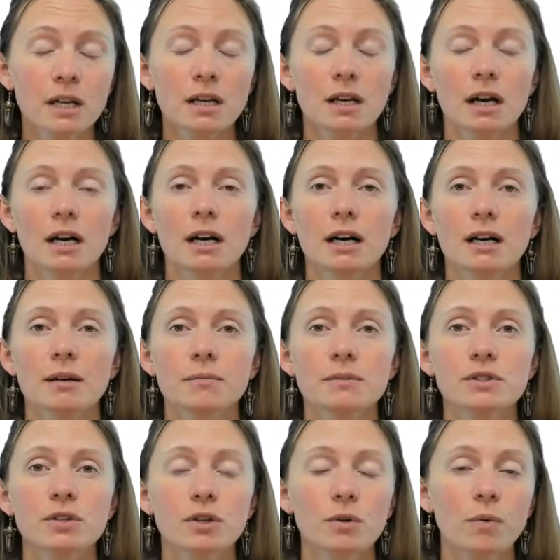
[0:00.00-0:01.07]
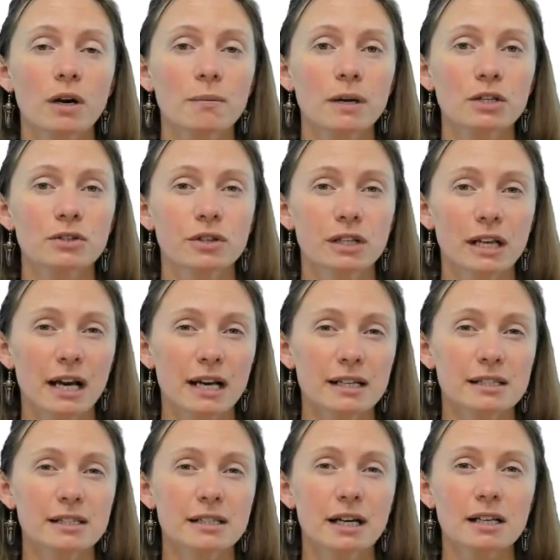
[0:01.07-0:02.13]
So you want to make sure that it
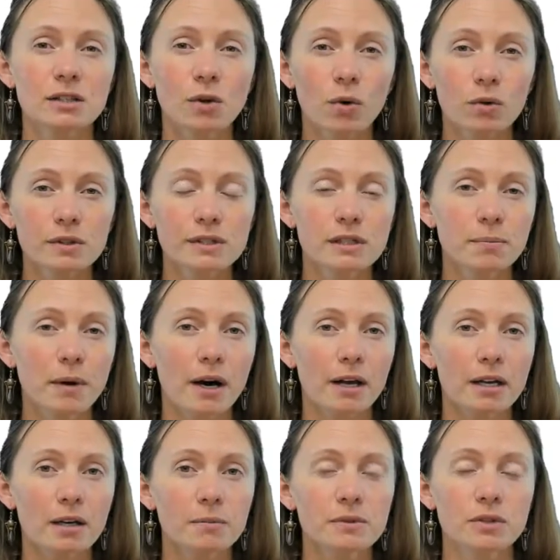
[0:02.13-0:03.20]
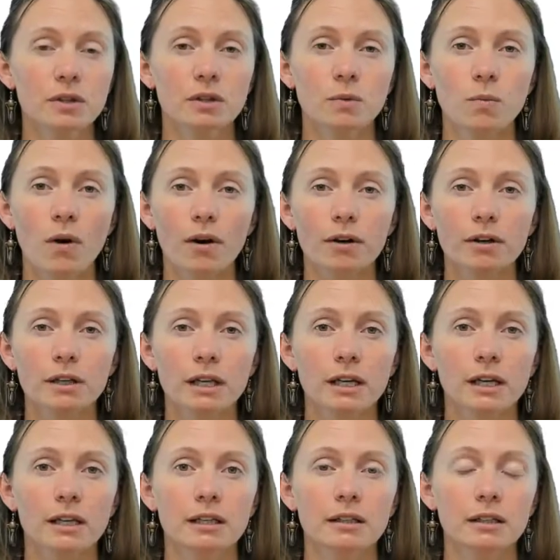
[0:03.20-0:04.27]
has nice holes in the bottom so that the water
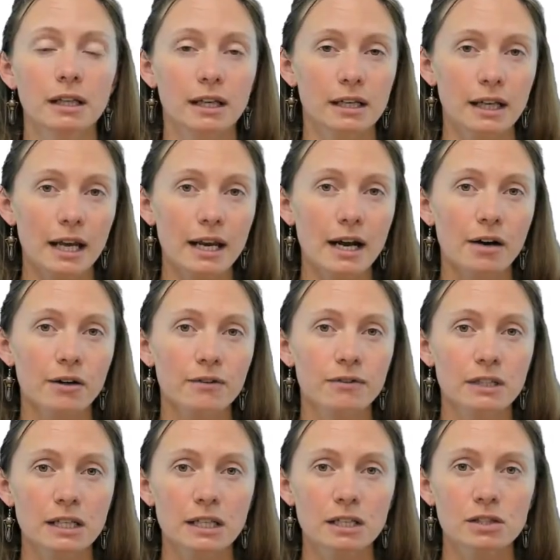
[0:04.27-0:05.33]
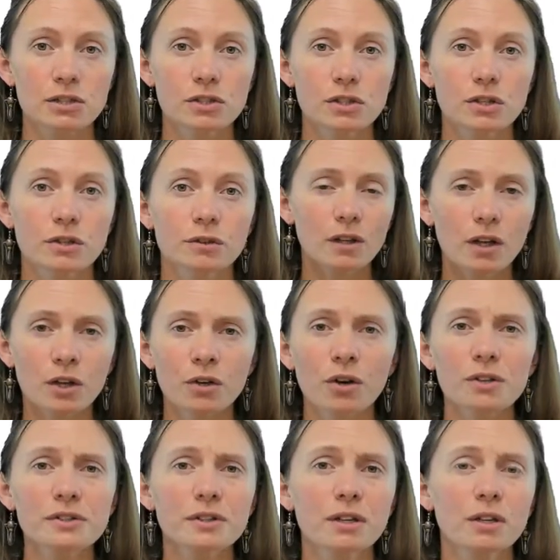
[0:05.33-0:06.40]
can get out if it needs to. You're
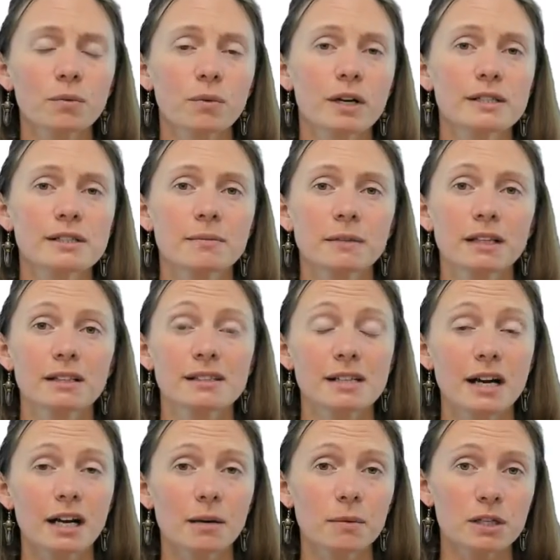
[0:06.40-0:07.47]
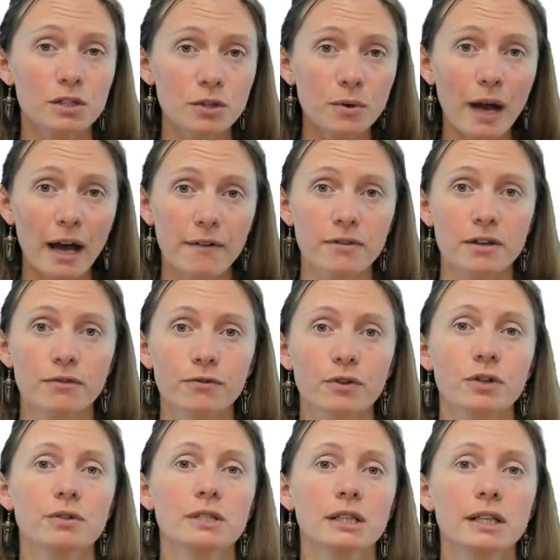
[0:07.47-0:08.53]
also going to want something that's not going to be too heavy for
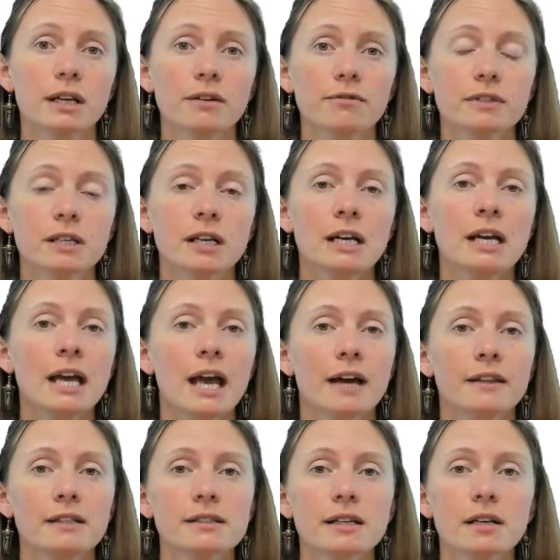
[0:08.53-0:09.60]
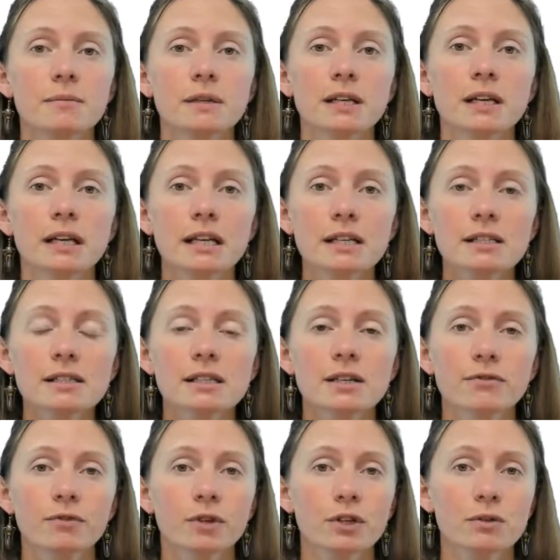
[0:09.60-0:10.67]
you to lift, and that's going to be easy
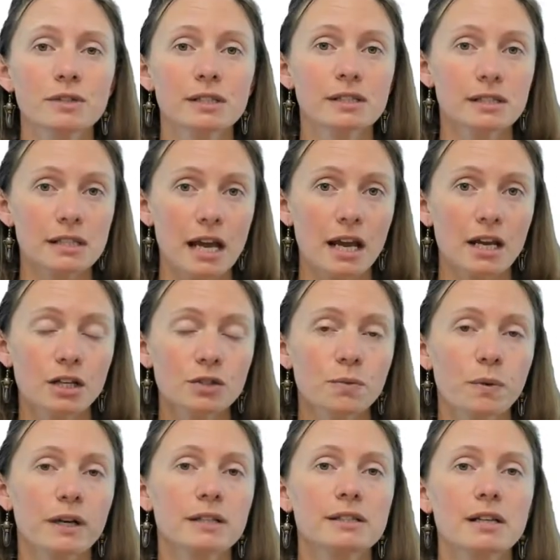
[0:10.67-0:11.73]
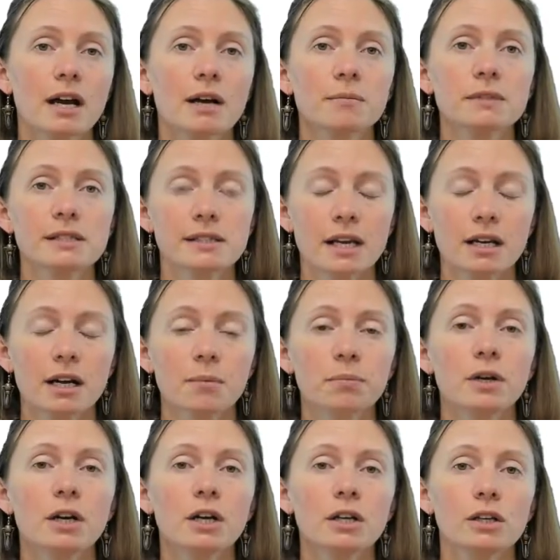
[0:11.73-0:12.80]
for you to stage when it's time to set up
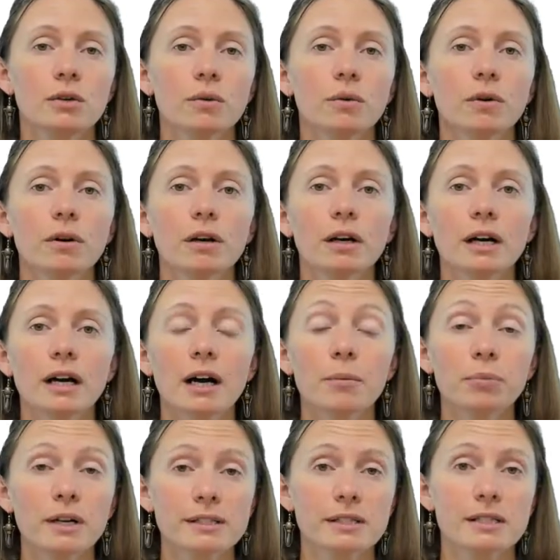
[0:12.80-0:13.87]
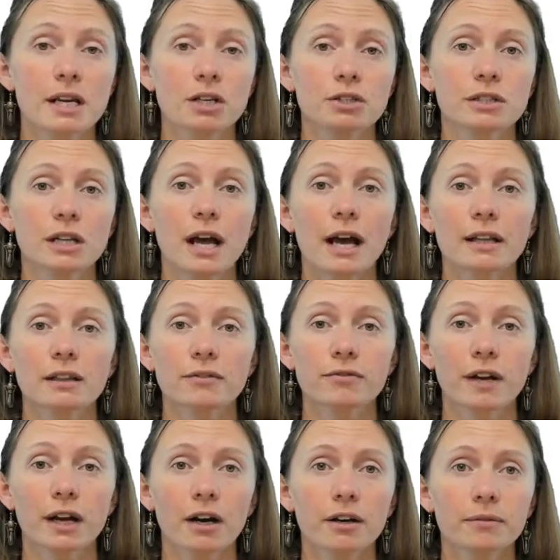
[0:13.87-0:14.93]
your presentation at the
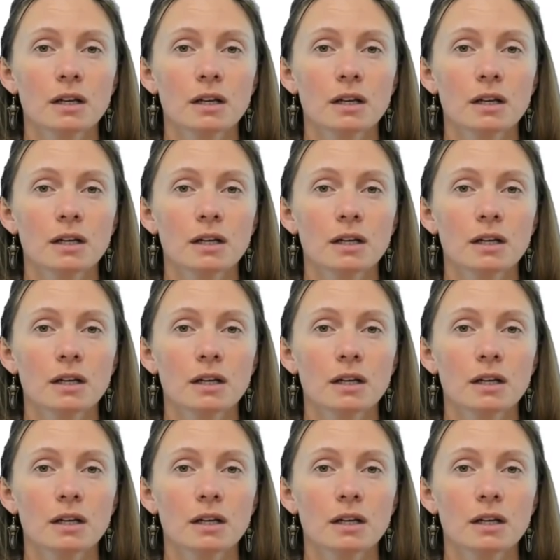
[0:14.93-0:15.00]
fair.